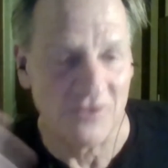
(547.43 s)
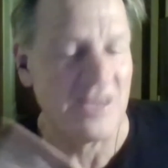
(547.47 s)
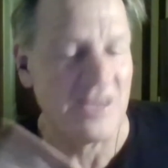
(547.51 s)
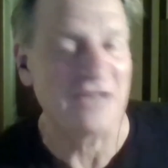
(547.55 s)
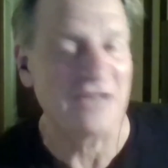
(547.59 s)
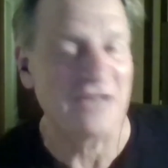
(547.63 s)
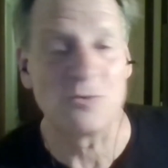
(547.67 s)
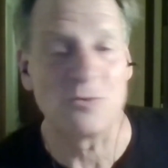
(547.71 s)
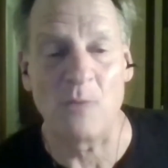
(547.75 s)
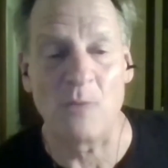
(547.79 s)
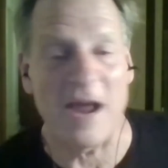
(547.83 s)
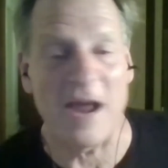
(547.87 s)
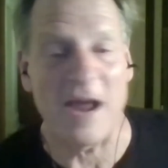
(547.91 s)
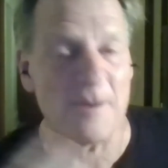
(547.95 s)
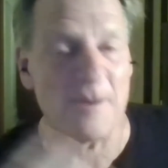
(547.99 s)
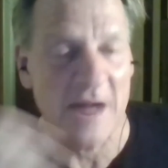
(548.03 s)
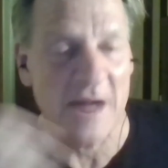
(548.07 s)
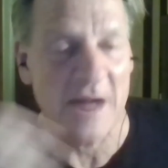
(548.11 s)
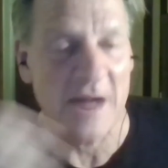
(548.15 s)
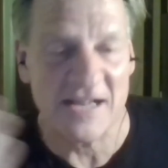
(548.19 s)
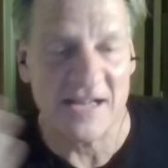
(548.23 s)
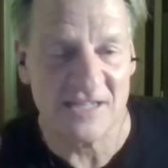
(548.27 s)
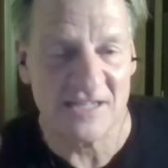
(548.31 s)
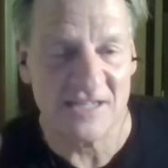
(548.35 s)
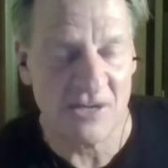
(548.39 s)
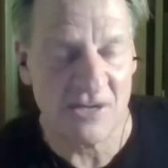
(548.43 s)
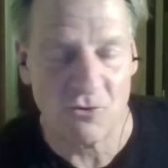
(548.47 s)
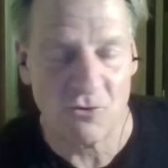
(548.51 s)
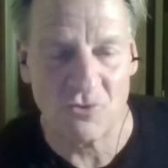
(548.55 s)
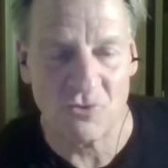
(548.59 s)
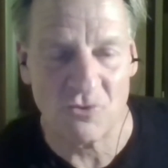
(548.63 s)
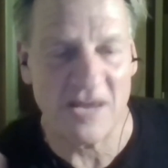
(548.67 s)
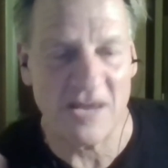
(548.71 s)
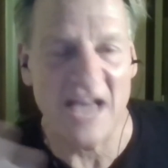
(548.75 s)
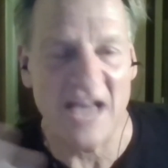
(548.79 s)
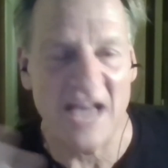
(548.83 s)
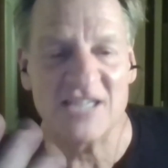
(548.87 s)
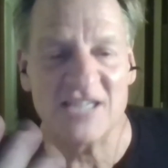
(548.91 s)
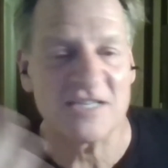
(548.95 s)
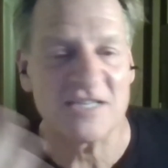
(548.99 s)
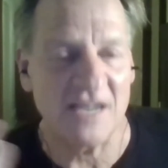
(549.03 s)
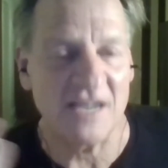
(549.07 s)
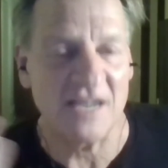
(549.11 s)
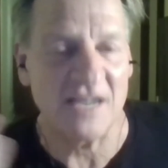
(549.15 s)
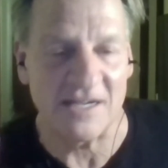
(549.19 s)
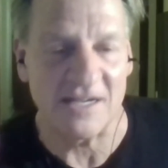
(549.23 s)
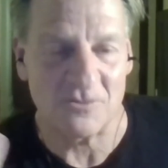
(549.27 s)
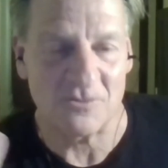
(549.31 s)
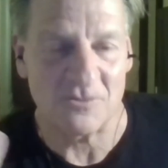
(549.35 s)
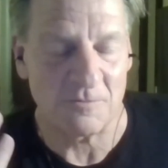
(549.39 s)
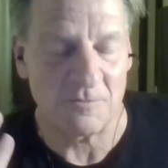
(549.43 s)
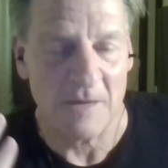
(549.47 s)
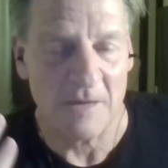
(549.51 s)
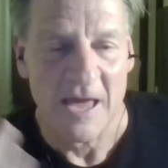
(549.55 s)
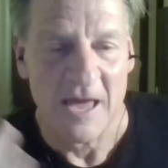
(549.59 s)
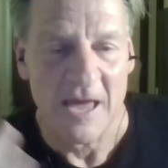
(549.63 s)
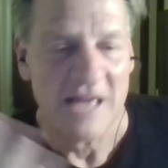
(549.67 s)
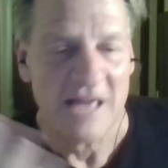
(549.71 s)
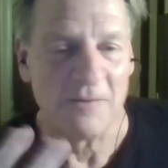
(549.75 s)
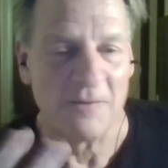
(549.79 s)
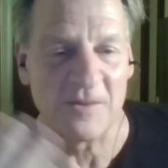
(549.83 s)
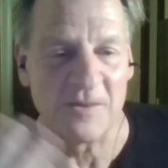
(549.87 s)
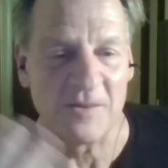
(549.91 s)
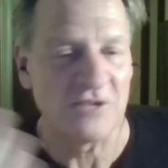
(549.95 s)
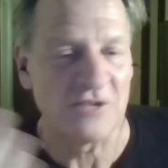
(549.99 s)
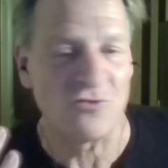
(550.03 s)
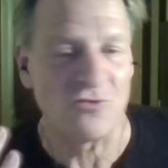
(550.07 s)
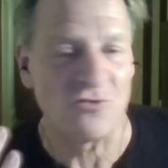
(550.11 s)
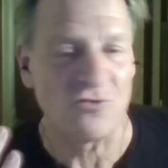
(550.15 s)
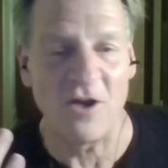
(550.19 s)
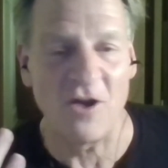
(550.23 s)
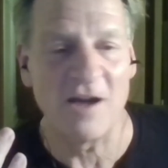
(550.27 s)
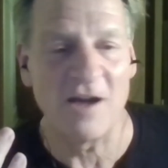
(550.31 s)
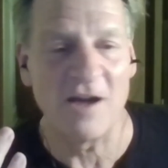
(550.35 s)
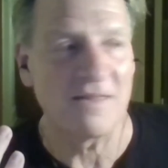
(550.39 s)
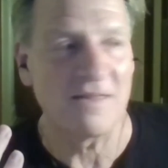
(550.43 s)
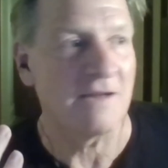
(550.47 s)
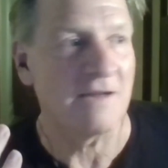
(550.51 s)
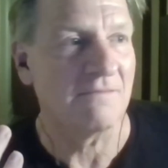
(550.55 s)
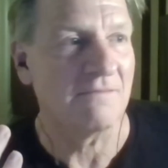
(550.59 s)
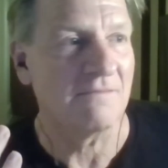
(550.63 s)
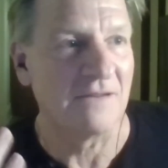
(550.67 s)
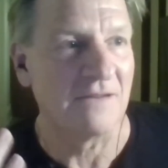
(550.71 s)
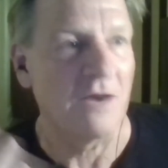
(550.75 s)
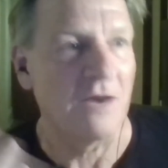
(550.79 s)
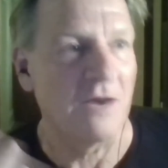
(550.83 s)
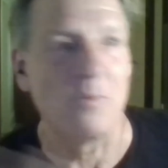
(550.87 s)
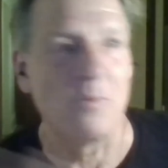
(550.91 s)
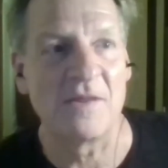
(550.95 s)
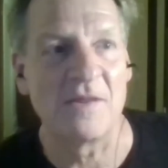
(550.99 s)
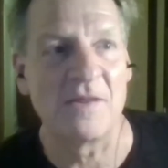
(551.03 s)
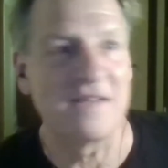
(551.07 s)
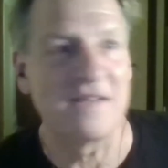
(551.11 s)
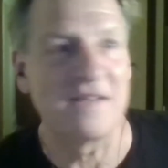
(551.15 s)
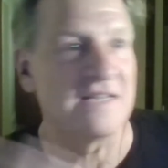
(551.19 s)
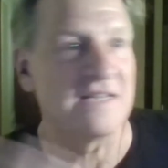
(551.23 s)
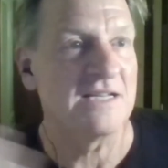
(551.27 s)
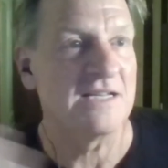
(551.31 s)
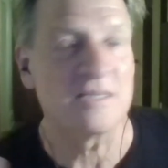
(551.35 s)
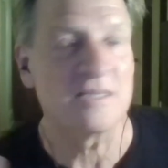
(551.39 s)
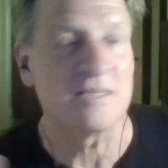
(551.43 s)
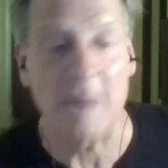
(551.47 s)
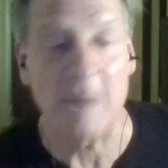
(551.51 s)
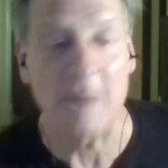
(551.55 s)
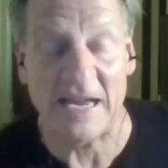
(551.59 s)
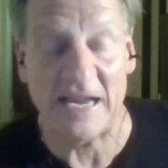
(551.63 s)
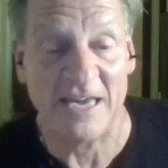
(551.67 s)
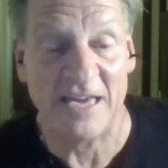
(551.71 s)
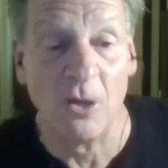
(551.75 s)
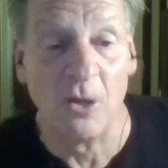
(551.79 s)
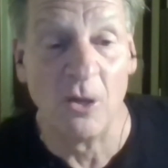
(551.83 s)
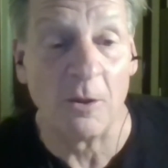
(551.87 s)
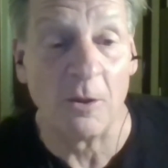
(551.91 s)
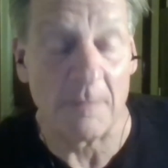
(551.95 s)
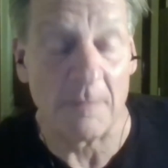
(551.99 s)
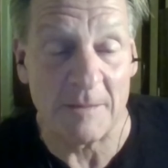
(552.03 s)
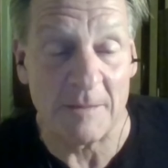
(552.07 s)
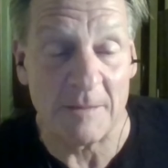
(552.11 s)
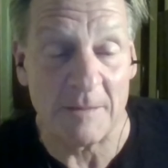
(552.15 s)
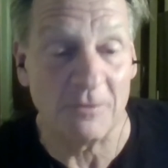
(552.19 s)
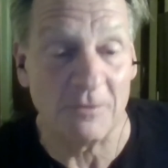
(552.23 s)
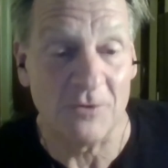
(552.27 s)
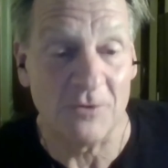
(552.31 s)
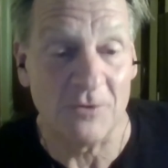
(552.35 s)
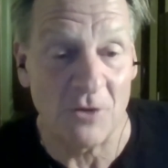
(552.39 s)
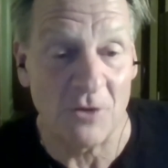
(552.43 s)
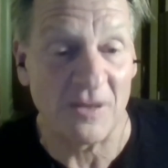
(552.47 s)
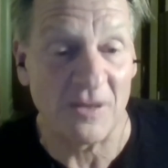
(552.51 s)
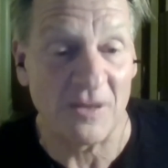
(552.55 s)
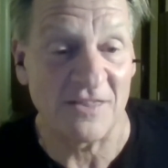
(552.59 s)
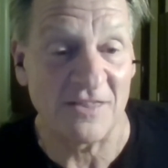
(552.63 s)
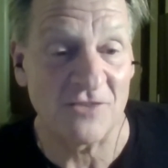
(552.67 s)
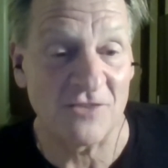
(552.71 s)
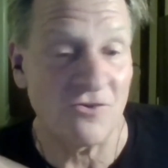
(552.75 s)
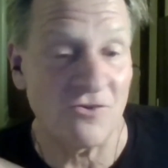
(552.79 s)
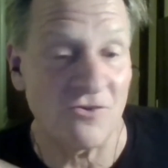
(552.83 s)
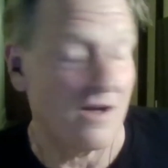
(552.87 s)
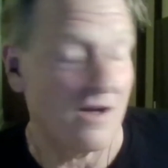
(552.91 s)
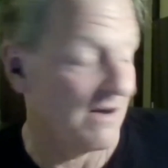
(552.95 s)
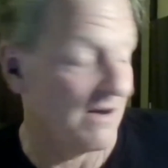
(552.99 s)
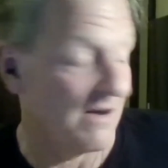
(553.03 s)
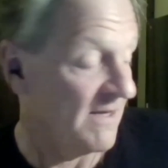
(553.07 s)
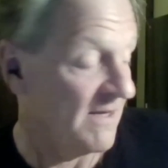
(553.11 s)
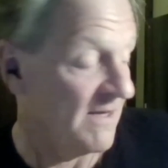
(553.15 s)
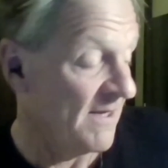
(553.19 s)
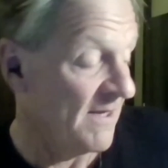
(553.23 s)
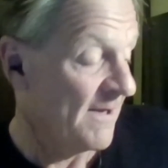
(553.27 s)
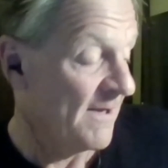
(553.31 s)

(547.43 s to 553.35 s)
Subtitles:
You can't do randomized case studies with a drug that, when the disease might kill the people who don't get the drug.